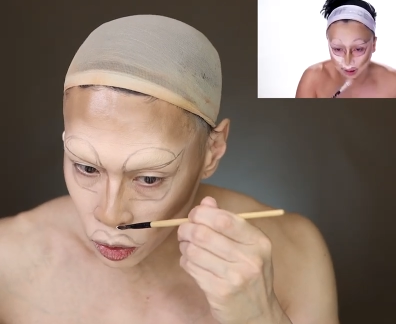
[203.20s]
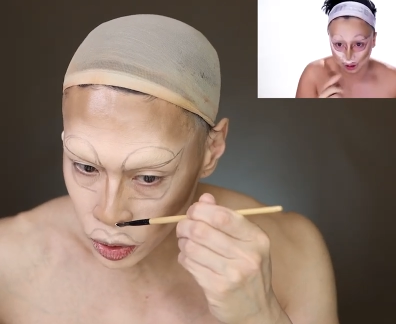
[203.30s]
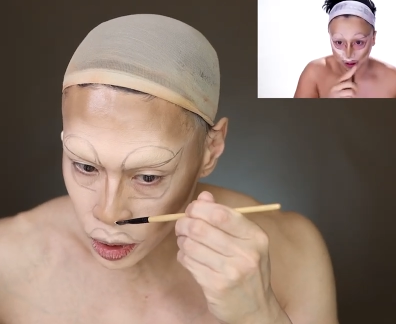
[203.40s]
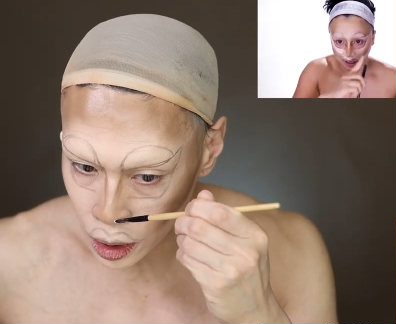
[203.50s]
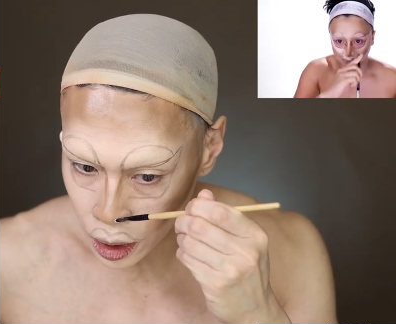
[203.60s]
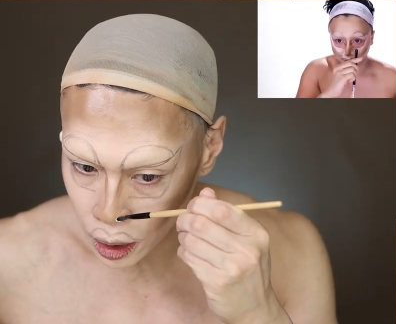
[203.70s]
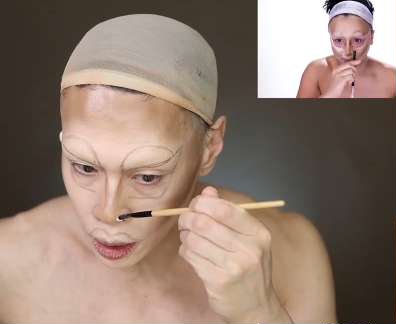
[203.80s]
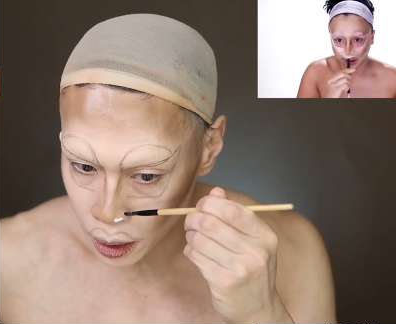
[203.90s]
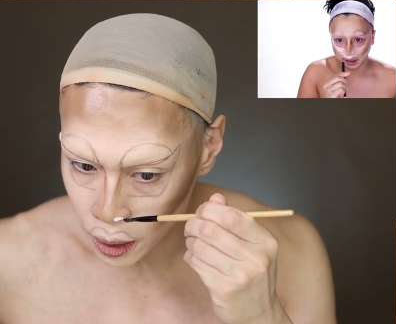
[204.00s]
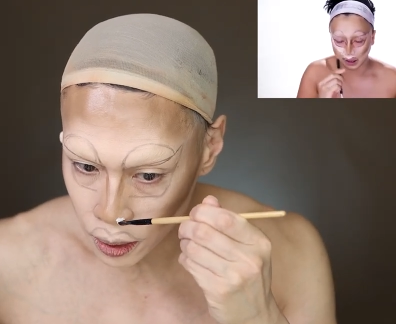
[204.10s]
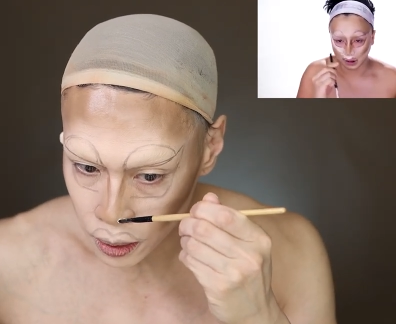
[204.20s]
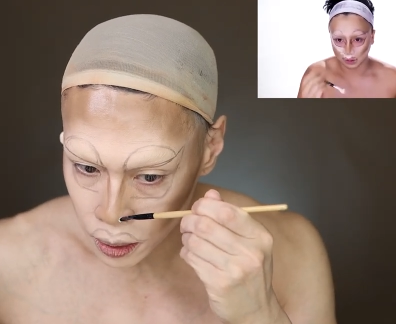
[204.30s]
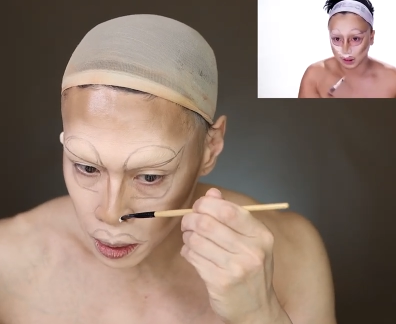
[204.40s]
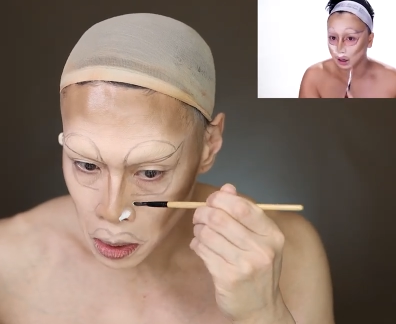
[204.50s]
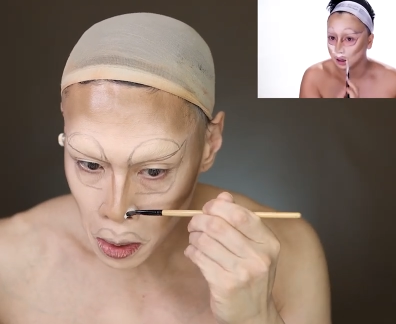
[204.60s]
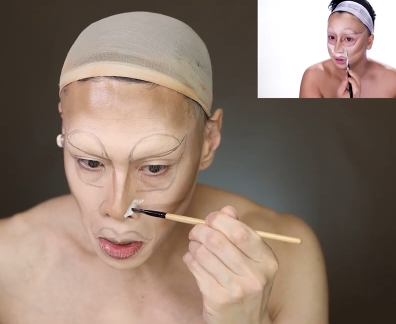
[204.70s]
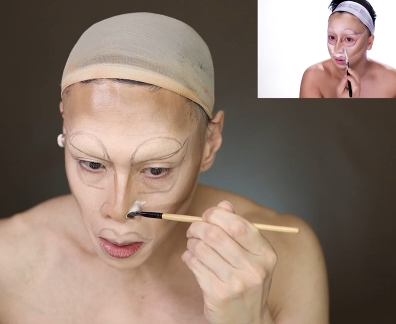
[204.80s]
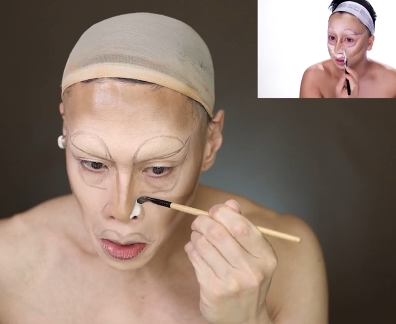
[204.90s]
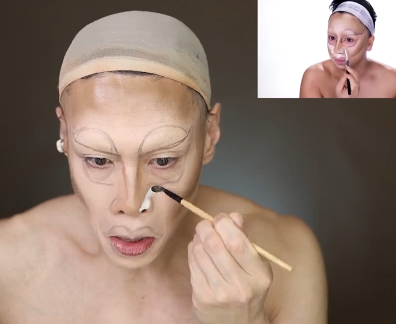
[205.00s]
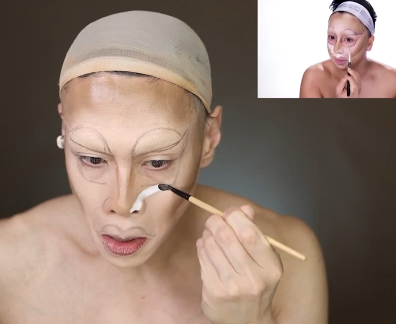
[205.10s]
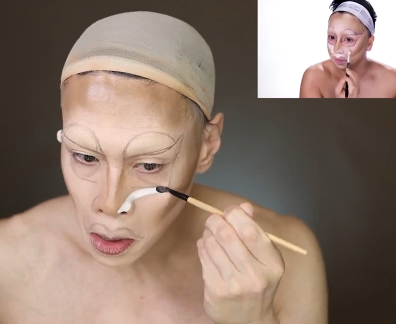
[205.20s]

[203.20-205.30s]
Speaker 1: the nose here. Right here with the contour.